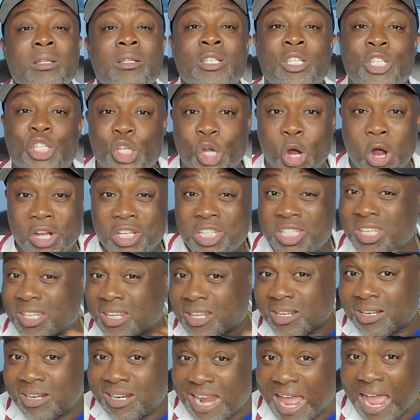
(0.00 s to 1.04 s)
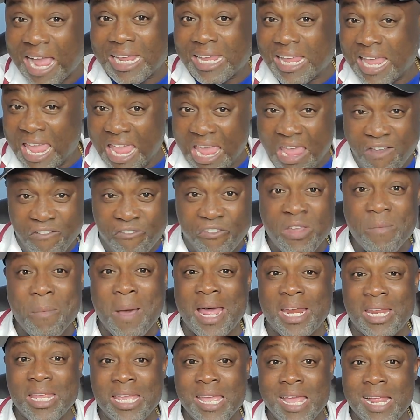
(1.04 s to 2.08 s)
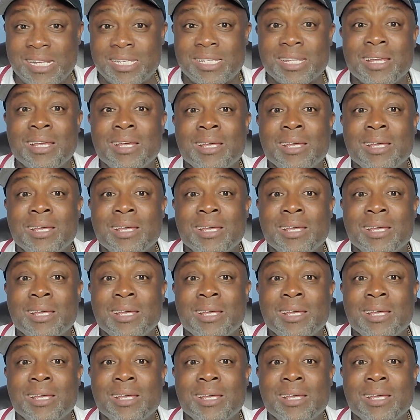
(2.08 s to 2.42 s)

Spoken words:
Just like everybody else,